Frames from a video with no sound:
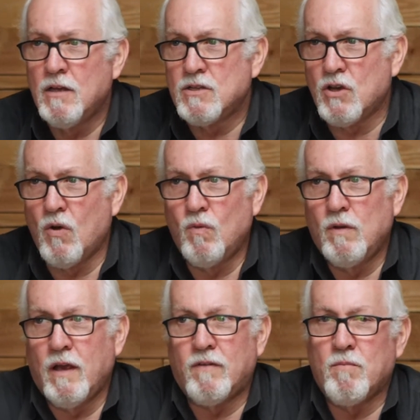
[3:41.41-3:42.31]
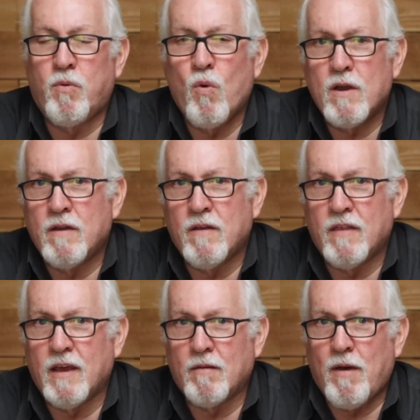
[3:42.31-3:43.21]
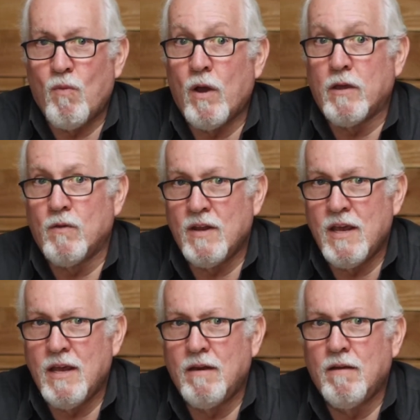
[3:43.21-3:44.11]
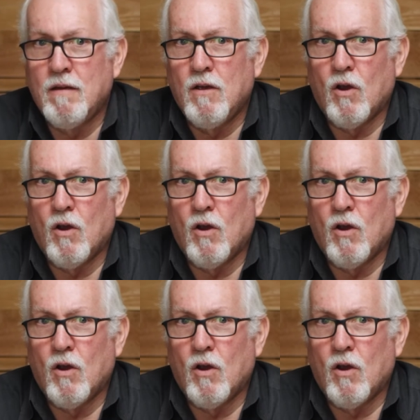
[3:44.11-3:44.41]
So it's important to think about what you need